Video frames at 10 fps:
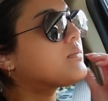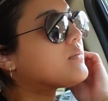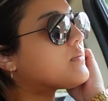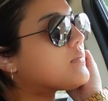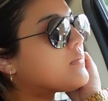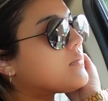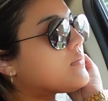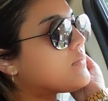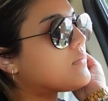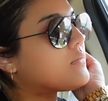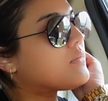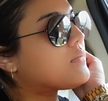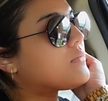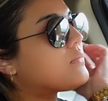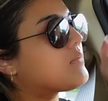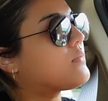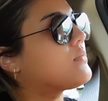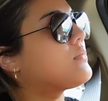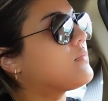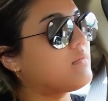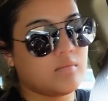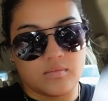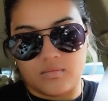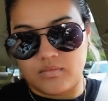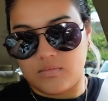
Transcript: [no speech]